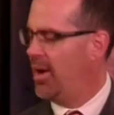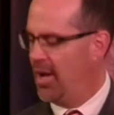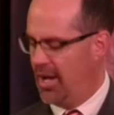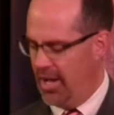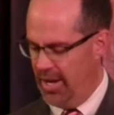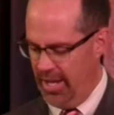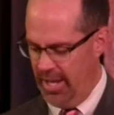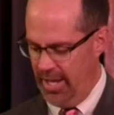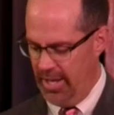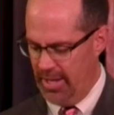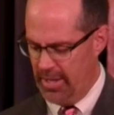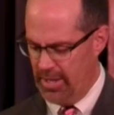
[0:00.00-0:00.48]

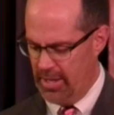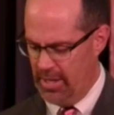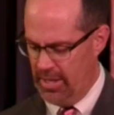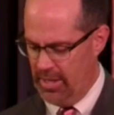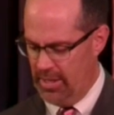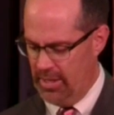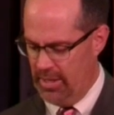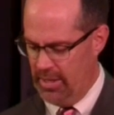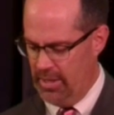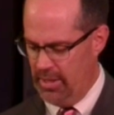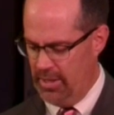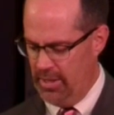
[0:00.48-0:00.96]
body
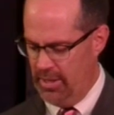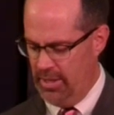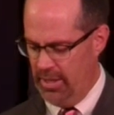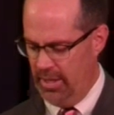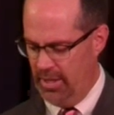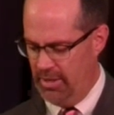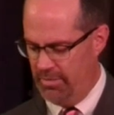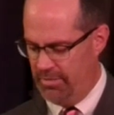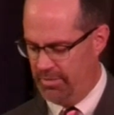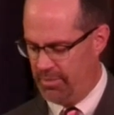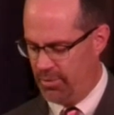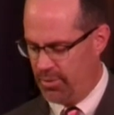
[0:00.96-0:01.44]

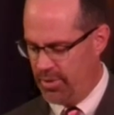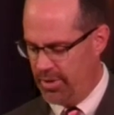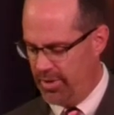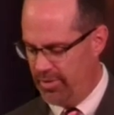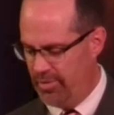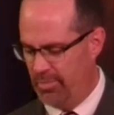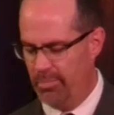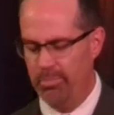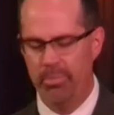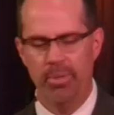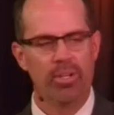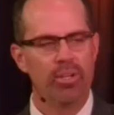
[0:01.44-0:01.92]
and
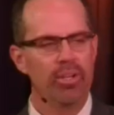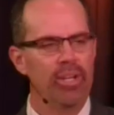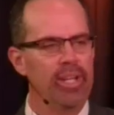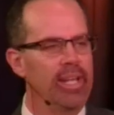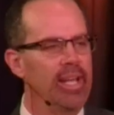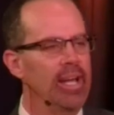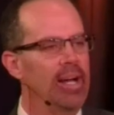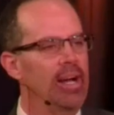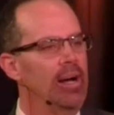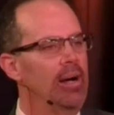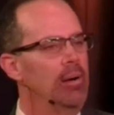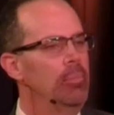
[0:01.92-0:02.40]
for its
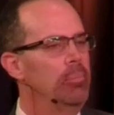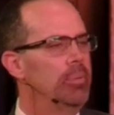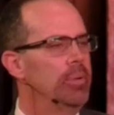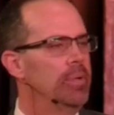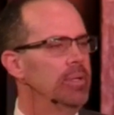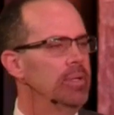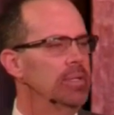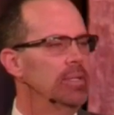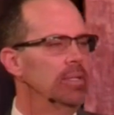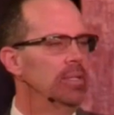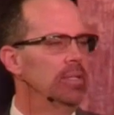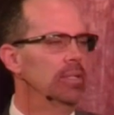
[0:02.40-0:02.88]
building
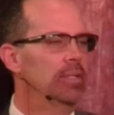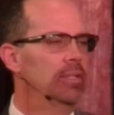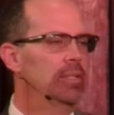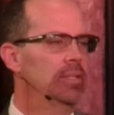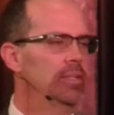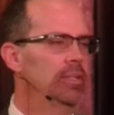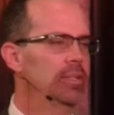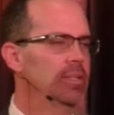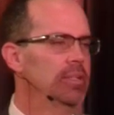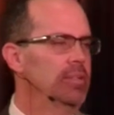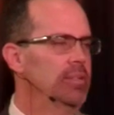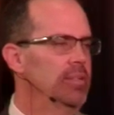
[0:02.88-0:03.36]
up
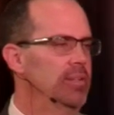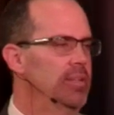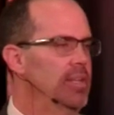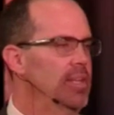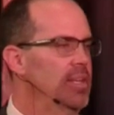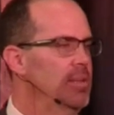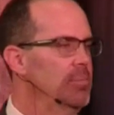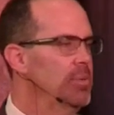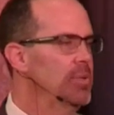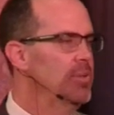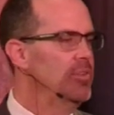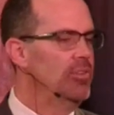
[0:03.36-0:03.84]
into
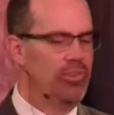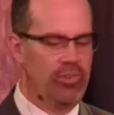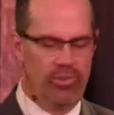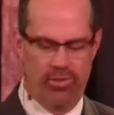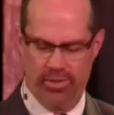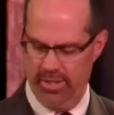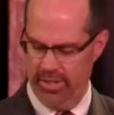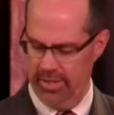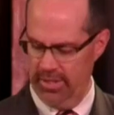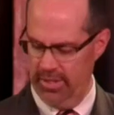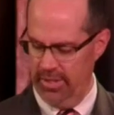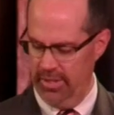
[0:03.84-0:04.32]
the
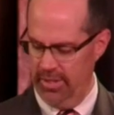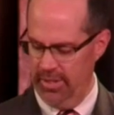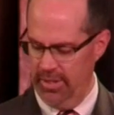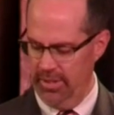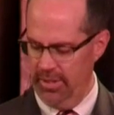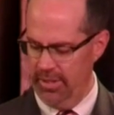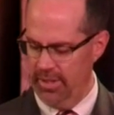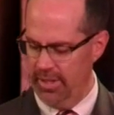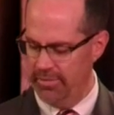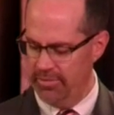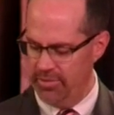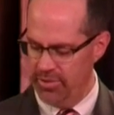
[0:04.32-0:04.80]
image
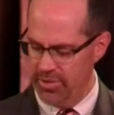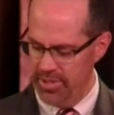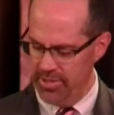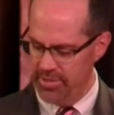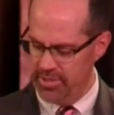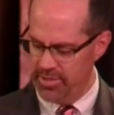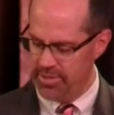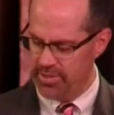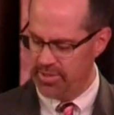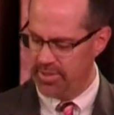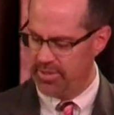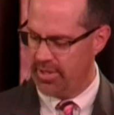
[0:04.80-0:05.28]
of
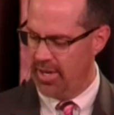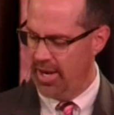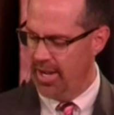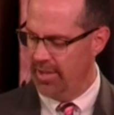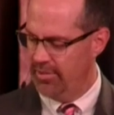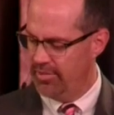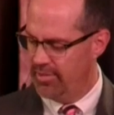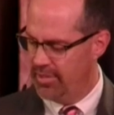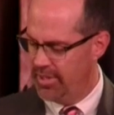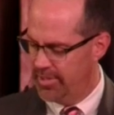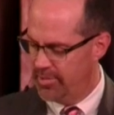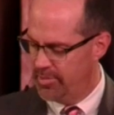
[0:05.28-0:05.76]
Jesus
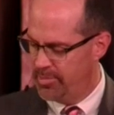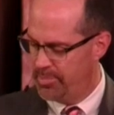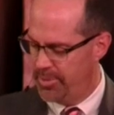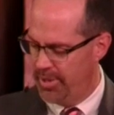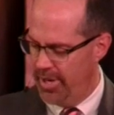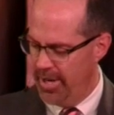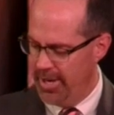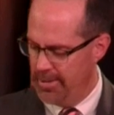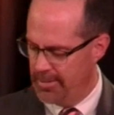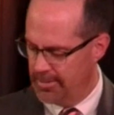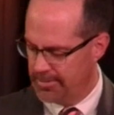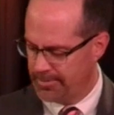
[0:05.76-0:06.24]
Christ. Let's
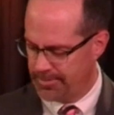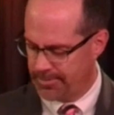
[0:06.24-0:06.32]
pray.